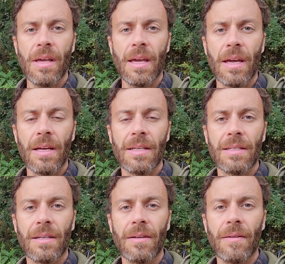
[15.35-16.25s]

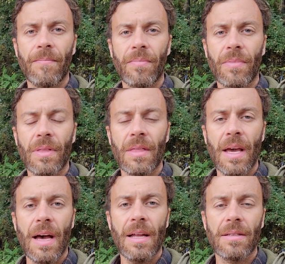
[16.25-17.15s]
and
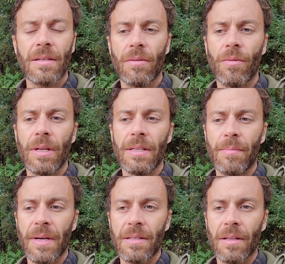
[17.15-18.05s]
it
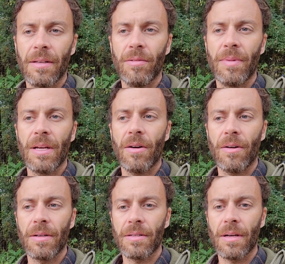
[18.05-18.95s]
depends a little bit
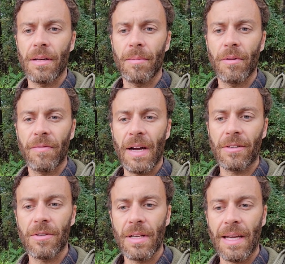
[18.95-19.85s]
on a number of
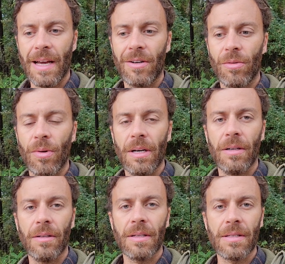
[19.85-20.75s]
factors like how
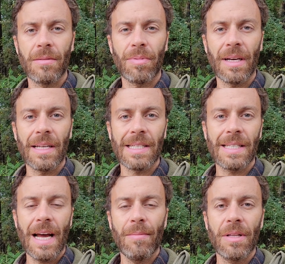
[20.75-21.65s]
well is the plant
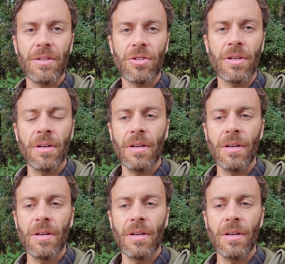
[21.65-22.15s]
established.